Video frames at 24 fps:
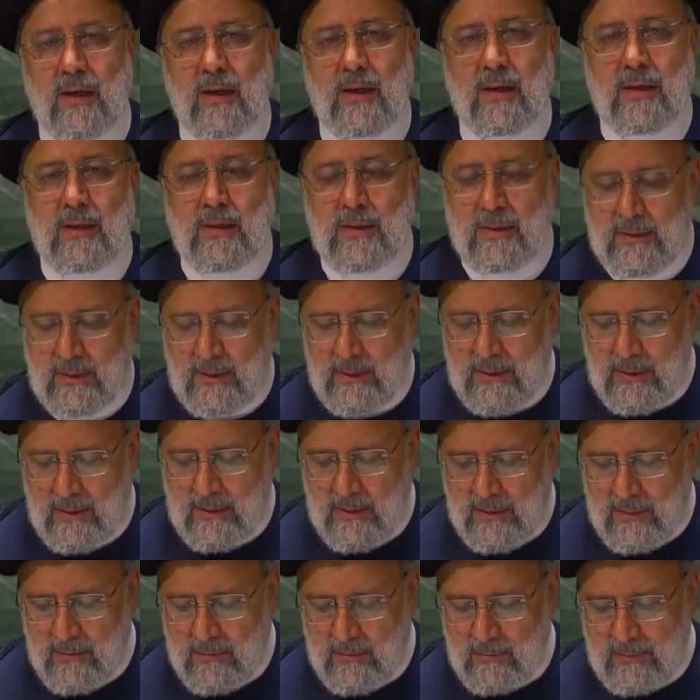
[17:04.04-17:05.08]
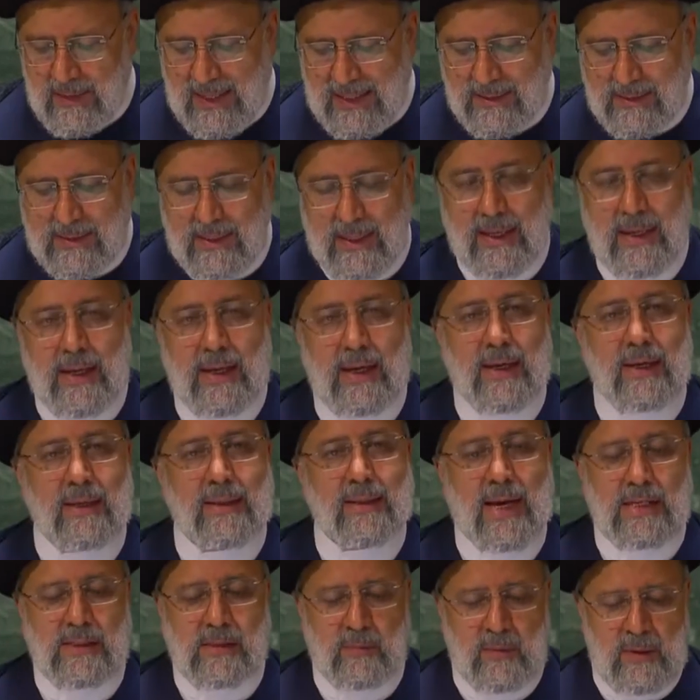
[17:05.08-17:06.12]
prioritized these
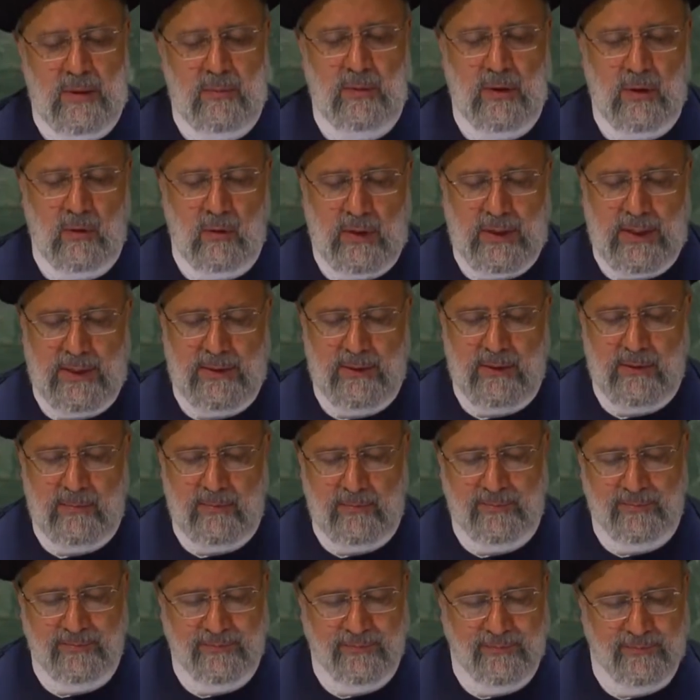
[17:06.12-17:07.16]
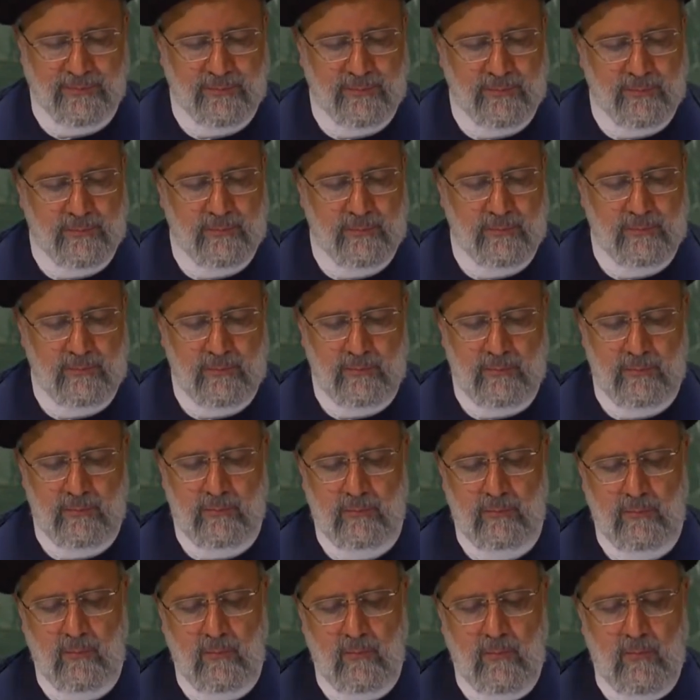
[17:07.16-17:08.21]
developments in order to bring their benefits
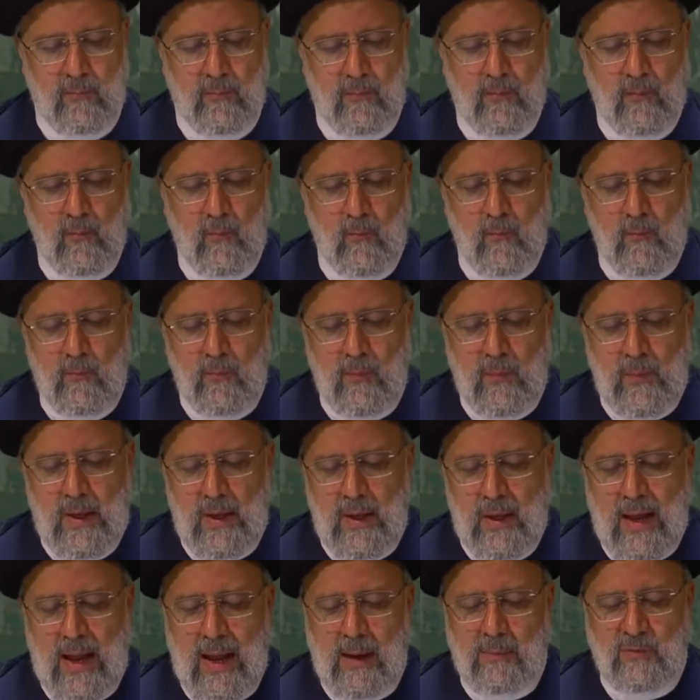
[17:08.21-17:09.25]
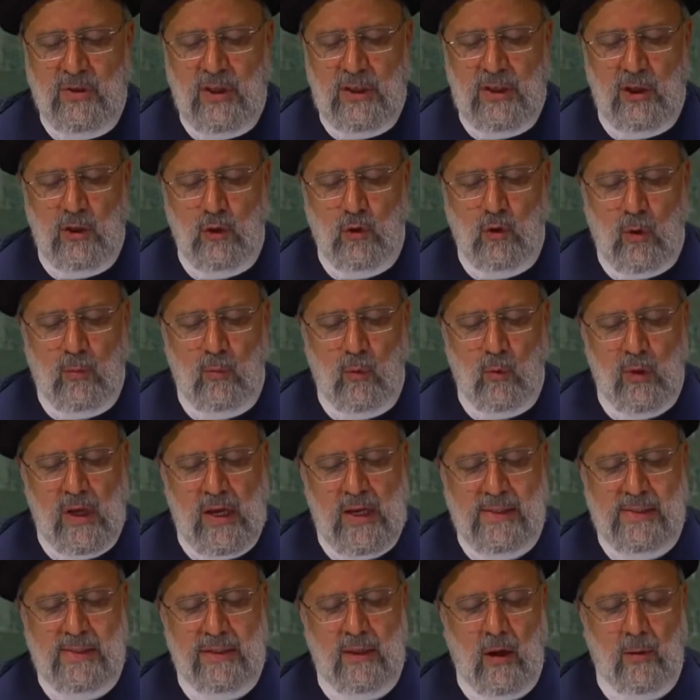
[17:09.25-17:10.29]
and their fruits for all of the people
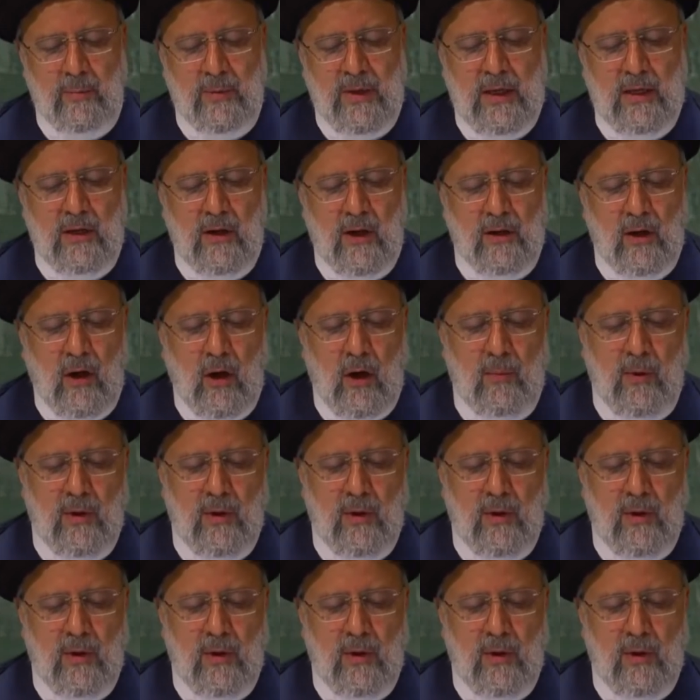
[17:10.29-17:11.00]
of the region.